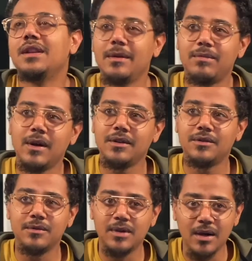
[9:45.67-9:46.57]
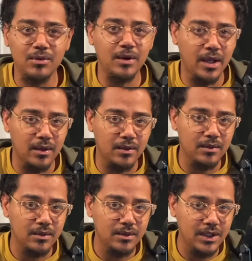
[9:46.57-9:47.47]
probably threw double that.
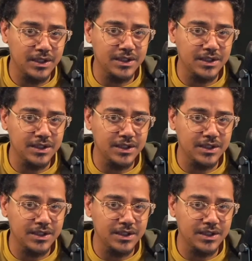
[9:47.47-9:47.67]
They just